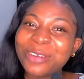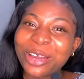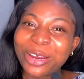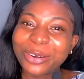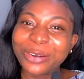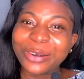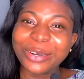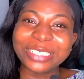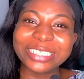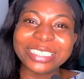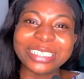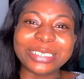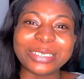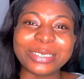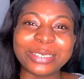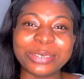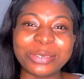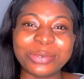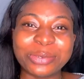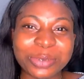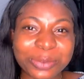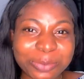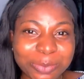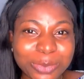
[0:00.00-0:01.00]
across a
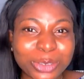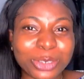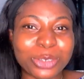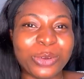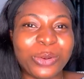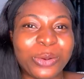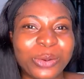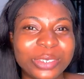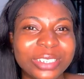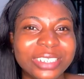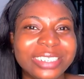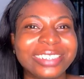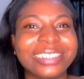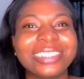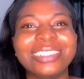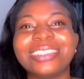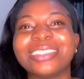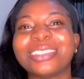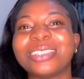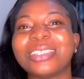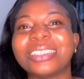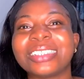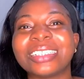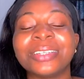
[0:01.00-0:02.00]
scripture.
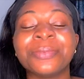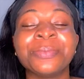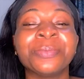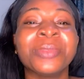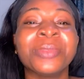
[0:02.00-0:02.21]
Jesus.